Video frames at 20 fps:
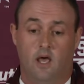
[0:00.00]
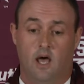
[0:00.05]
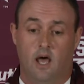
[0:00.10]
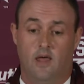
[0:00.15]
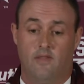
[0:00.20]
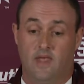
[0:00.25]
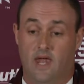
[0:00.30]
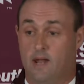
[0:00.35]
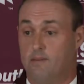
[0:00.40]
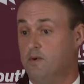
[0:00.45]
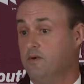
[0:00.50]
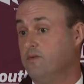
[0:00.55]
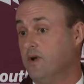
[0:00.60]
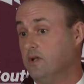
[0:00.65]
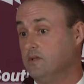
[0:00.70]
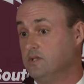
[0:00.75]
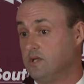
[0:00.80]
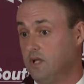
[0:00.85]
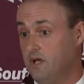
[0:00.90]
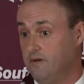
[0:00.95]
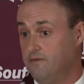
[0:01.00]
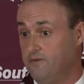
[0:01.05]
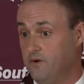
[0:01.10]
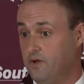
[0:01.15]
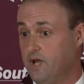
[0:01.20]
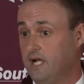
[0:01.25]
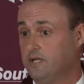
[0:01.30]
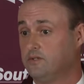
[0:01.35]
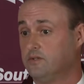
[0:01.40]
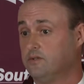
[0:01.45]
And then I moved on to the
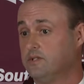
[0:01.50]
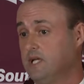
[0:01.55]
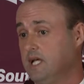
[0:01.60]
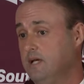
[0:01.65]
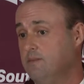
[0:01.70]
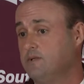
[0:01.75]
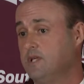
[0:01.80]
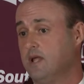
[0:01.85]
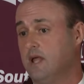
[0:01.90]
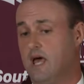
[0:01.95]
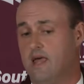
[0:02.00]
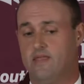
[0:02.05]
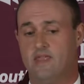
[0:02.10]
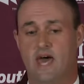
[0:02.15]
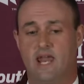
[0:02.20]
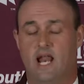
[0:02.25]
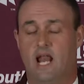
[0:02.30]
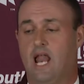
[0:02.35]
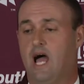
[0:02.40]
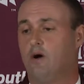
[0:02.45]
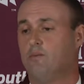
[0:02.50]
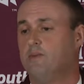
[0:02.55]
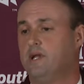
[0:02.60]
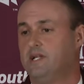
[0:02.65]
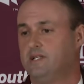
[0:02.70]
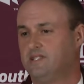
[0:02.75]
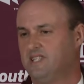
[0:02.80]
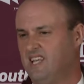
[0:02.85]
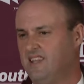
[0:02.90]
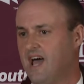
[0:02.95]
full national teams, and that allowed me
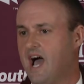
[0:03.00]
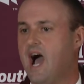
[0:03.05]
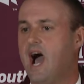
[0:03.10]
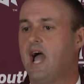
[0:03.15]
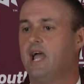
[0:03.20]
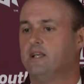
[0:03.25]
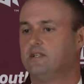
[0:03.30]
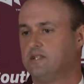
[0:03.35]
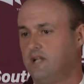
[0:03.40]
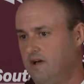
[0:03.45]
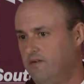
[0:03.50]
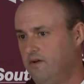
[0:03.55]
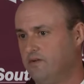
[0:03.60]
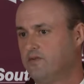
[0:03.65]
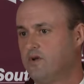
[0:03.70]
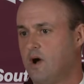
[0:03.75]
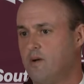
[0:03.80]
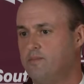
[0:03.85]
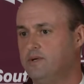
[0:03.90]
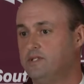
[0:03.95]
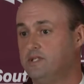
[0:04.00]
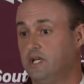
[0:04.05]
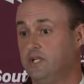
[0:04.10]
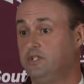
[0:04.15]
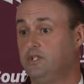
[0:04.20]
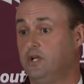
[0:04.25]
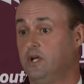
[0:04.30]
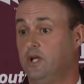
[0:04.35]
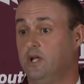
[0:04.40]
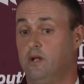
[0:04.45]
to see the highest level of
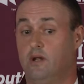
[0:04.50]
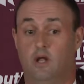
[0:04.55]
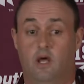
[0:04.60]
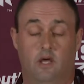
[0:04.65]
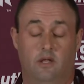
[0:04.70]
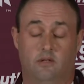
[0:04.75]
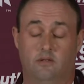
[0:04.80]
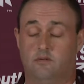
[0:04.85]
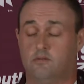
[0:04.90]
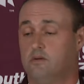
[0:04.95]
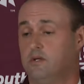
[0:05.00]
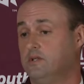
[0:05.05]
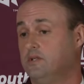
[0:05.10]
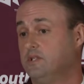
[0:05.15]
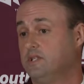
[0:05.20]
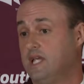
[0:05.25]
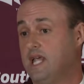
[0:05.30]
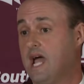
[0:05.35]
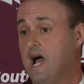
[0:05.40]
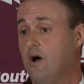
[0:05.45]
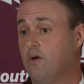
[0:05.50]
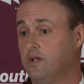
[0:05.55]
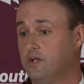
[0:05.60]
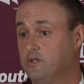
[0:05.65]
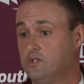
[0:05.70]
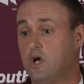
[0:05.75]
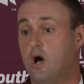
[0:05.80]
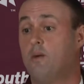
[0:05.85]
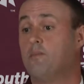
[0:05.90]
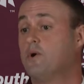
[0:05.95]
competition and see how the
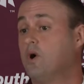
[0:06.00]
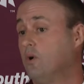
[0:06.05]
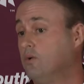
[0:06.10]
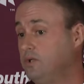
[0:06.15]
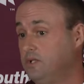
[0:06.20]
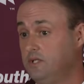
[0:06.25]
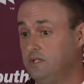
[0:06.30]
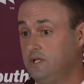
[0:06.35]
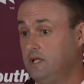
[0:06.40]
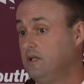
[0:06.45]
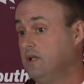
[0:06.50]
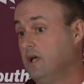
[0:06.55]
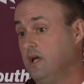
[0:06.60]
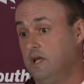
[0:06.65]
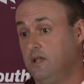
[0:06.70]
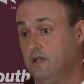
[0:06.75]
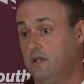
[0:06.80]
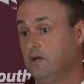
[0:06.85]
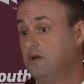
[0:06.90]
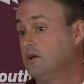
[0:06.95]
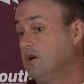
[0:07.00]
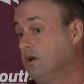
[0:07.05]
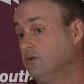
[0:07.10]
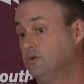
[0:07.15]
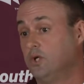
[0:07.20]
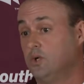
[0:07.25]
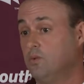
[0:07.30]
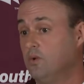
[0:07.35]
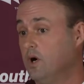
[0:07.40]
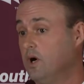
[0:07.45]
top coaches in the
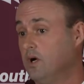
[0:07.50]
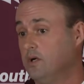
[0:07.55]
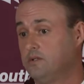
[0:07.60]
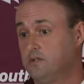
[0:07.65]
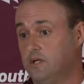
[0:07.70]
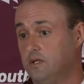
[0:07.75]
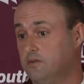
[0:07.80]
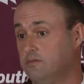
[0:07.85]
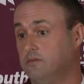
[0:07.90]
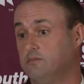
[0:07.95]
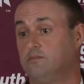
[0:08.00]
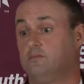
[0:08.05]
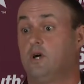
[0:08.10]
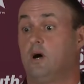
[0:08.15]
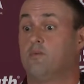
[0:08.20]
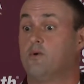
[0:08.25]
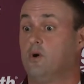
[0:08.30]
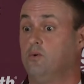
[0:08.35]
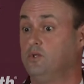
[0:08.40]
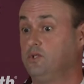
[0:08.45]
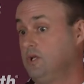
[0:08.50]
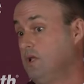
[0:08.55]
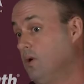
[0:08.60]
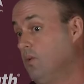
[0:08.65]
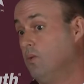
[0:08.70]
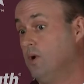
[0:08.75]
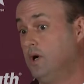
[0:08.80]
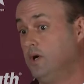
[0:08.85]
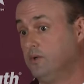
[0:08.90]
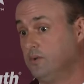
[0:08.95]
country worked and top coaches in the
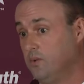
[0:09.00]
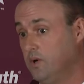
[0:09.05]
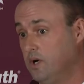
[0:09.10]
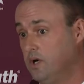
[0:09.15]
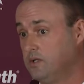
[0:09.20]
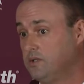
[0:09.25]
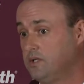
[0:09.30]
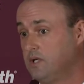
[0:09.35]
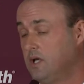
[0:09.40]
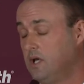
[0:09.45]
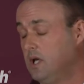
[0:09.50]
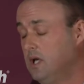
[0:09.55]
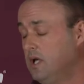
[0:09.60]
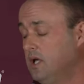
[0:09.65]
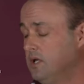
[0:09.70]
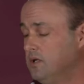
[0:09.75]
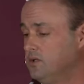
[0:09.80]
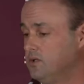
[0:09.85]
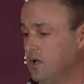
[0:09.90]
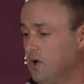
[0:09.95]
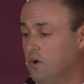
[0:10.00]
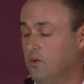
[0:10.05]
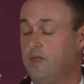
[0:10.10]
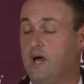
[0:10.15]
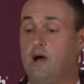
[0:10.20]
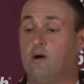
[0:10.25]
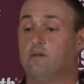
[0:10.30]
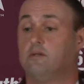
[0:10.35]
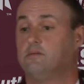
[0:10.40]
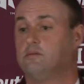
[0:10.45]
world worked. So
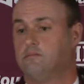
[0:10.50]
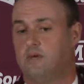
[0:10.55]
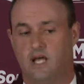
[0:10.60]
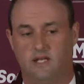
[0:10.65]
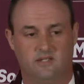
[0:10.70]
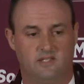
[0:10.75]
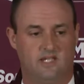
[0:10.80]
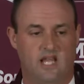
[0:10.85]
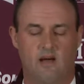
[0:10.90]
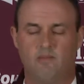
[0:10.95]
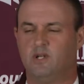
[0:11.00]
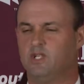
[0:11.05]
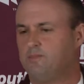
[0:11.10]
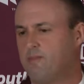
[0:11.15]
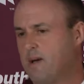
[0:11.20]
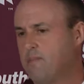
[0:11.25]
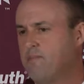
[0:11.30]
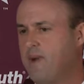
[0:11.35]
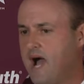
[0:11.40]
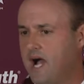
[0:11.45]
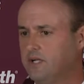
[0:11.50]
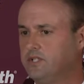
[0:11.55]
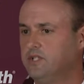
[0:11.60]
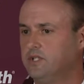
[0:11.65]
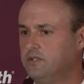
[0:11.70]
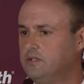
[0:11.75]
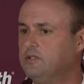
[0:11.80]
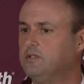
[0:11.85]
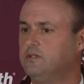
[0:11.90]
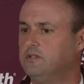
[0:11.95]
that established my
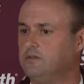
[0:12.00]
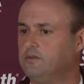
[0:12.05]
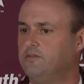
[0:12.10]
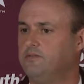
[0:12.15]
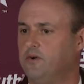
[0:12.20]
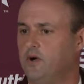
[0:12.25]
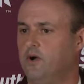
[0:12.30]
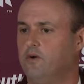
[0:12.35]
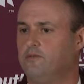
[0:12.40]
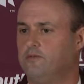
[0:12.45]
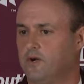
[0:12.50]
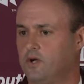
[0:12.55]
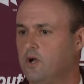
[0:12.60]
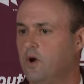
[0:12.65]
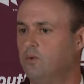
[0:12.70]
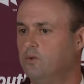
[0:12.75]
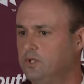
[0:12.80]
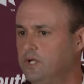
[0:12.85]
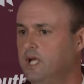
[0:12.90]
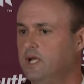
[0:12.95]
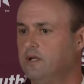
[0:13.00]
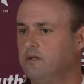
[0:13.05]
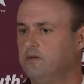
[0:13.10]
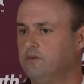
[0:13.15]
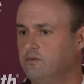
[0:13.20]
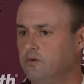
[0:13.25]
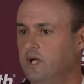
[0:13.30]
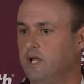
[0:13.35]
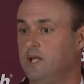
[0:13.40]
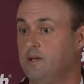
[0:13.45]
passion for coaching
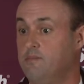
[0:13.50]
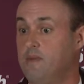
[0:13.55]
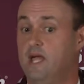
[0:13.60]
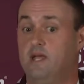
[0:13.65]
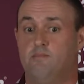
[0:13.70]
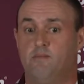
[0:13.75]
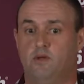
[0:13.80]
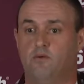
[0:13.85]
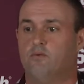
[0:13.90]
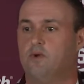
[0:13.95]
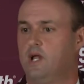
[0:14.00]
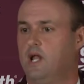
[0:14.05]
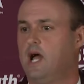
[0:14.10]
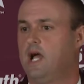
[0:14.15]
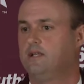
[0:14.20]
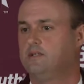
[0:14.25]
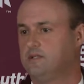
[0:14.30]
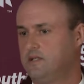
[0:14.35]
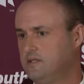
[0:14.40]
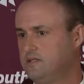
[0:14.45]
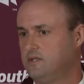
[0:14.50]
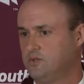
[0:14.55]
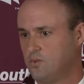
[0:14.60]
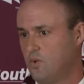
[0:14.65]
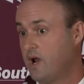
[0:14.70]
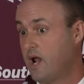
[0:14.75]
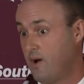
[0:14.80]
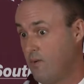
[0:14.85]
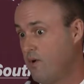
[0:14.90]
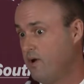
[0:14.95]
and really made me realize this is
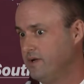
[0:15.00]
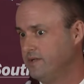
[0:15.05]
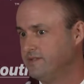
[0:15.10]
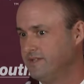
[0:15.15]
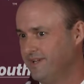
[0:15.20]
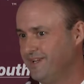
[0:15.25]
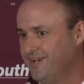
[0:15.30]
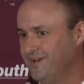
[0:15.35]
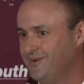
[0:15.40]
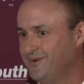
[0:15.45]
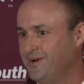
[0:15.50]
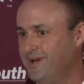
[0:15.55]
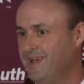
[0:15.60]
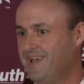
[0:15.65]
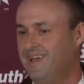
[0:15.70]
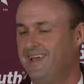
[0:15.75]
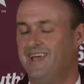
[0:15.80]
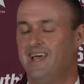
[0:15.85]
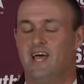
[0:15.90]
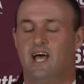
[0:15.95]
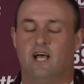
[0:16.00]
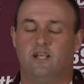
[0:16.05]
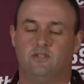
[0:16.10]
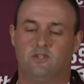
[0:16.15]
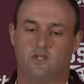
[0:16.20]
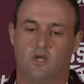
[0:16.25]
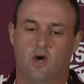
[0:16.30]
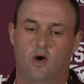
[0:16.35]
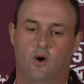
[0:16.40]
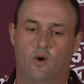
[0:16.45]
what I wanted to do. And
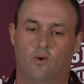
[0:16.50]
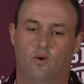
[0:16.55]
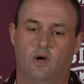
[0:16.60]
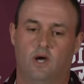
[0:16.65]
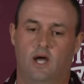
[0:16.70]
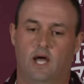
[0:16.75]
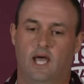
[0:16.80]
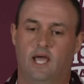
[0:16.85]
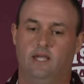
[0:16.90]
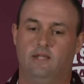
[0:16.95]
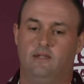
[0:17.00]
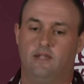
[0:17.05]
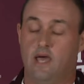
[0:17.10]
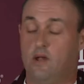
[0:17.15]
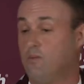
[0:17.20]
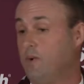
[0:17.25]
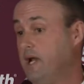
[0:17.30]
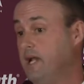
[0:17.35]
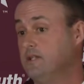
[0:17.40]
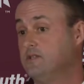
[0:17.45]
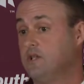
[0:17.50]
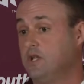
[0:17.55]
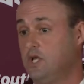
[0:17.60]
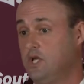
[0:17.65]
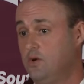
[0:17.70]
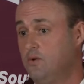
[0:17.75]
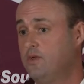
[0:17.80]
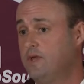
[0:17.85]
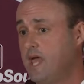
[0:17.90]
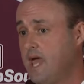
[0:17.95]
so I then went into the
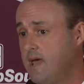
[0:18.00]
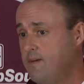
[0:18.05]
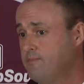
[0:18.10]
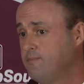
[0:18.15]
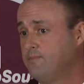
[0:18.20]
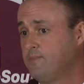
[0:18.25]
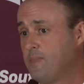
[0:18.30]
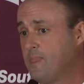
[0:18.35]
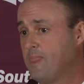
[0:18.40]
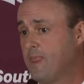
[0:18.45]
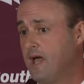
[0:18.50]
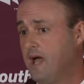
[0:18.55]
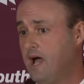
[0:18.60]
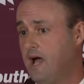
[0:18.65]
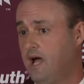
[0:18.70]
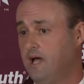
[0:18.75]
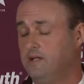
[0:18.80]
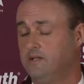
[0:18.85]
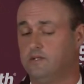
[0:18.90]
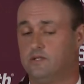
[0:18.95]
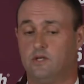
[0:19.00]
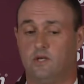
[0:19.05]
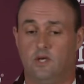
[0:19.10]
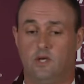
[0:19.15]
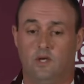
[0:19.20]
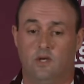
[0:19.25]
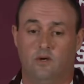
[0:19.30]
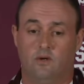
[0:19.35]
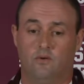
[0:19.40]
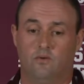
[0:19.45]
youth game. And
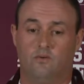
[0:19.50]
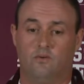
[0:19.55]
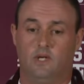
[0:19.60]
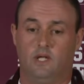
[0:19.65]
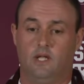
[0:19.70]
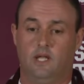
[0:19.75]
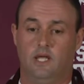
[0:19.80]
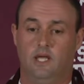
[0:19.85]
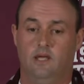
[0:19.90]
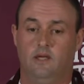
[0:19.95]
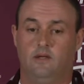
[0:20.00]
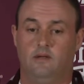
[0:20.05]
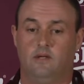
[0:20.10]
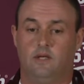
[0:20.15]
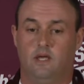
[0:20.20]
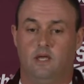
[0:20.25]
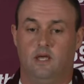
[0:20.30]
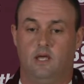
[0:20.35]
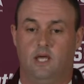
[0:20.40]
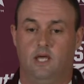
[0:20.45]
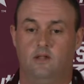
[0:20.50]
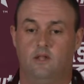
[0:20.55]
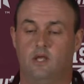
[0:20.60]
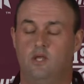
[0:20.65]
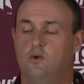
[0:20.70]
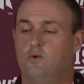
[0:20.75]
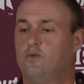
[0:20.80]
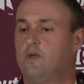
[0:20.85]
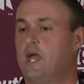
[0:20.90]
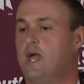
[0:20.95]
really, in the
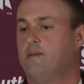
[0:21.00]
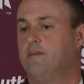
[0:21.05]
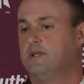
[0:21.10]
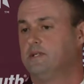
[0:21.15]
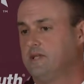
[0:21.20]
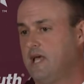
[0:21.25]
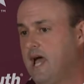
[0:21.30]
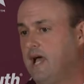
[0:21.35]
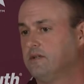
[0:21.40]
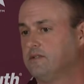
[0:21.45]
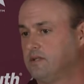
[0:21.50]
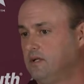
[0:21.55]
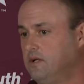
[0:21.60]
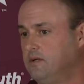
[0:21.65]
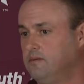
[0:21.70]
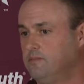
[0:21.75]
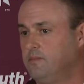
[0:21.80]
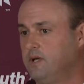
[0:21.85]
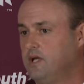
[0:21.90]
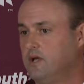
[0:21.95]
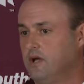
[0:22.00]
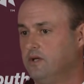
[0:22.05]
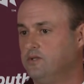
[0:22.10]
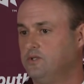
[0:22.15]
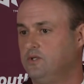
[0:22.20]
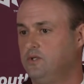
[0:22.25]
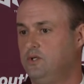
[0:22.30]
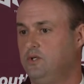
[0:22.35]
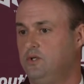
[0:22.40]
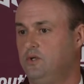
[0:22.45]
youth game, it's excellent
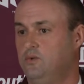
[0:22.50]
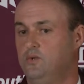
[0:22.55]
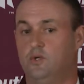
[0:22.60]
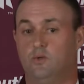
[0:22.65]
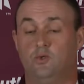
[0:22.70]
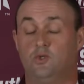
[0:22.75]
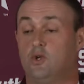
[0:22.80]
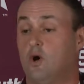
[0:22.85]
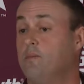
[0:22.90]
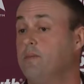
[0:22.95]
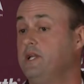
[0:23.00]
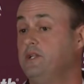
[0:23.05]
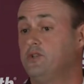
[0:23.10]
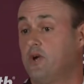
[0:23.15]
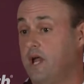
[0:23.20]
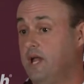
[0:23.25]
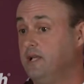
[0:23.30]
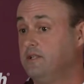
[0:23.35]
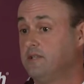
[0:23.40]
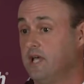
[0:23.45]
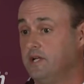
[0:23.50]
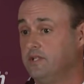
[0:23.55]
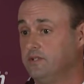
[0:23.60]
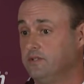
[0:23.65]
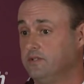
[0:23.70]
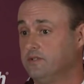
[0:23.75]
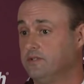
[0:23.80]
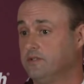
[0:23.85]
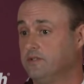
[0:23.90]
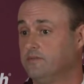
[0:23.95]
because you do so many training
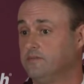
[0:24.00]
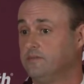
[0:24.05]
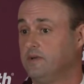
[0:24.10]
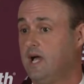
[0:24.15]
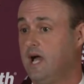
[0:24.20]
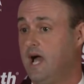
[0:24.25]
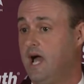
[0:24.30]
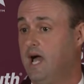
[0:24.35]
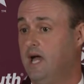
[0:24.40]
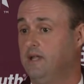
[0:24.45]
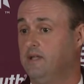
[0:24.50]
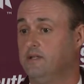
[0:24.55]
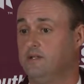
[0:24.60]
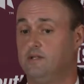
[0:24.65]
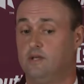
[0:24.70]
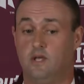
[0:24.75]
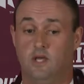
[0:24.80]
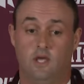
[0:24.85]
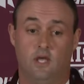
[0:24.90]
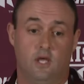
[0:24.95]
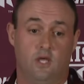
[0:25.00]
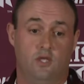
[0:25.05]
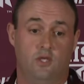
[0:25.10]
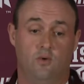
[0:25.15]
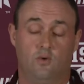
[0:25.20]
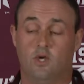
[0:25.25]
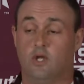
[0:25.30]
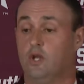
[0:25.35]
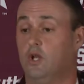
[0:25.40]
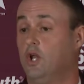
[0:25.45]
sessions and
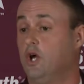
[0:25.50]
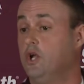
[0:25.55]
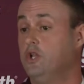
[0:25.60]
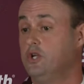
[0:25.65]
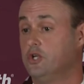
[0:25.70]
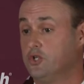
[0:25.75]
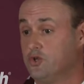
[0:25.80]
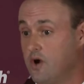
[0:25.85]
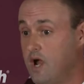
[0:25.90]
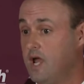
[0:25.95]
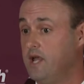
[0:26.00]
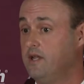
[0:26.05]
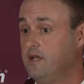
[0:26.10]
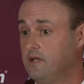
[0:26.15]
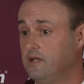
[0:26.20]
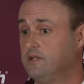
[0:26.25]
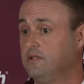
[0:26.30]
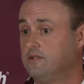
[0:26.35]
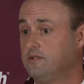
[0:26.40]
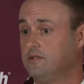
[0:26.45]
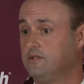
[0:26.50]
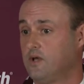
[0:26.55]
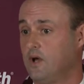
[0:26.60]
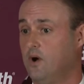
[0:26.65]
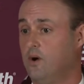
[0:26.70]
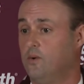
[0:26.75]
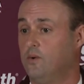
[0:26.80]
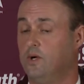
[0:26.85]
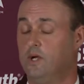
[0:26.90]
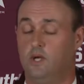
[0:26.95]
you can learn your trade.
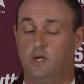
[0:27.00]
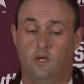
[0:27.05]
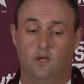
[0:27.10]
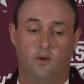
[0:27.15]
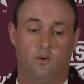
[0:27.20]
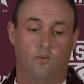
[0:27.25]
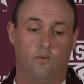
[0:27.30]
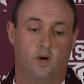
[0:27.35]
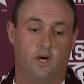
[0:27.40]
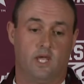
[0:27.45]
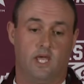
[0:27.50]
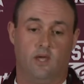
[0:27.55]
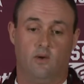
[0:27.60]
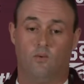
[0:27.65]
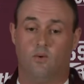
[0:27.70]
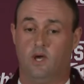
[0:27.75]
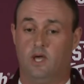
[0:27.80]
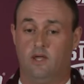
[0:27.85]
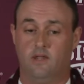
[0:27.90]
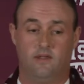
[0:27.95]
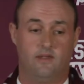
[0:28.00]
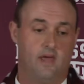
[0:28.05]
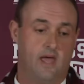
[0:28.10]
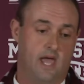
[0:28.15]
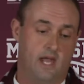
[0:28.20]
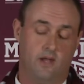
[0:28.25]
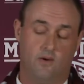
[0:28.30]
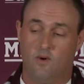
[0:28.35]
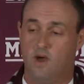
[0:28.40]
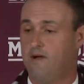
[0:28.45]
So working with
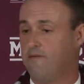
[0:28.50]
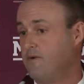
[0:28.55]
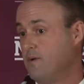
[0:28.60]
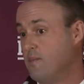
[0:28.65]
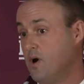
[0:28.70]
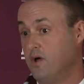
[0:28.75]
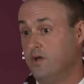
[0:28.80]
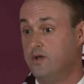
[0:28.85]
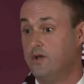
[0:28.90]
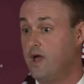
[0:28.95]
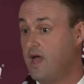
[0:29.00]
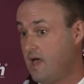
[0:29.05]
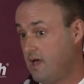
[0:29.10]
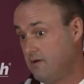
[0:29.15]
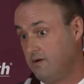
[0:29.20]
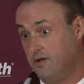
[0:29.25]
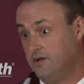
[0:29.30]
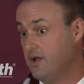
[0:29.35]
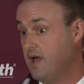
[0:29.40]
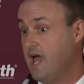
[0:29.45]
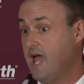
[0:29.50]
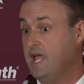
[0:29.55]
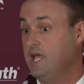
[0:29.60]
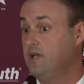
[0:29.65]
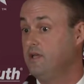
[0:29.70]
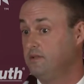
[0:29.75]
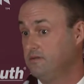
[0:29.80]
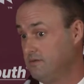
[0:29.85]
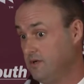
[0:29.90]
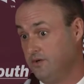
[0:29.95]
anywhere from under
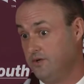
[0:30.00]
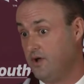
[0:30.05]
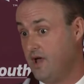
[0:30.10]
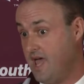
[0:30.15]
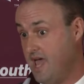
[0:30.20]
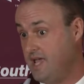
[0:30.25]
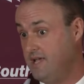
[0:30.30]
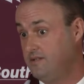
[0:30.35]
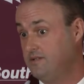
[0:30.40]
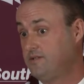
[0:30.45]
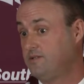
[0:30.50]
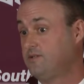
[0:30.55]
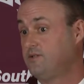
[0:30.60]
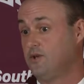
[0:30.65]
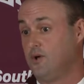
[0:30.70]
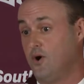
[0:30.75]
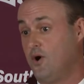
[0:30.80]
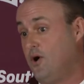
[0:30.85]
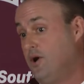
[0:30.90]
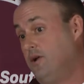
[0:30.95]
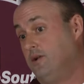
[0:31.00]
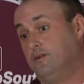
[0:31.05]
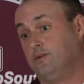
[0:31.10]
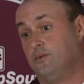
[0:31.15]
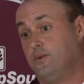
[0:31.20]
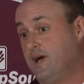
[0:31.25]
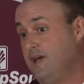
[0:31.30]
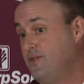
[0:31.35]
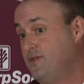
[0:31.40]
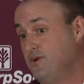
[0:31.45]
eight to all the
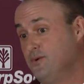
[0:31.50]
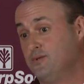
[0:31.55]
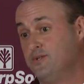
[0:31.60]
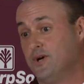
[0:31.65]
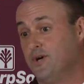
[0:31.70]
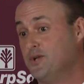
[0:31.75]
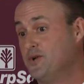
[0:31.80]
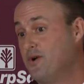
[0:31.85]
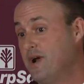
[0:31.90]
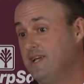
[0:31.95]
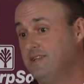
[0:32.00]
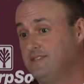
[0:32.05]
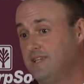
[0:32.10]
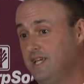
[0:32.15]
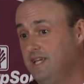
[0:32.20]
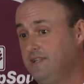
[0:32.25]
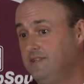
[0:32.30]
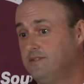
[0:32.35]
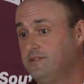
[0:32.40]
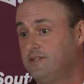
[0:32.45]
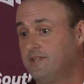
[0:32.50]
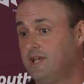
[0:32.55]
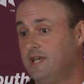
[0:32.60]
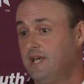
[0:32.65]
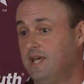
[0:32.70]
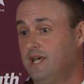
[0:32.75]
way through to under 18s,